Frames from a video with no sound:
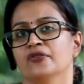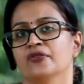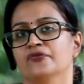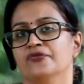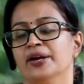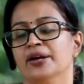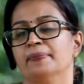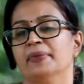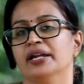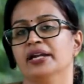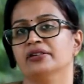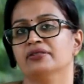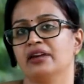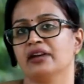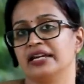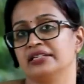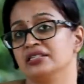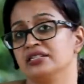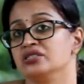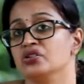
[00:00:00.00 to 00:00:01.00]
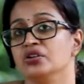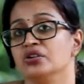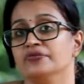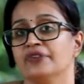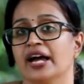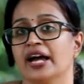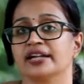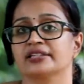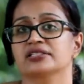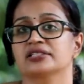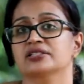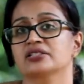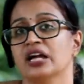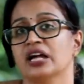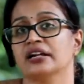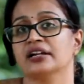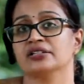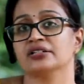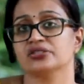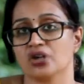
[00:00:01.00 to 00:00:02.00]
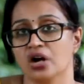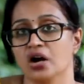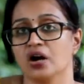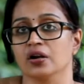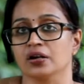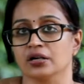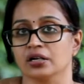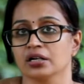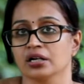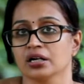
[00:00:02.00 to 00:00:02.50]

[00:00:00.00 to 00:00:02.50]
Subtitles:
women writers, or in fact none at all.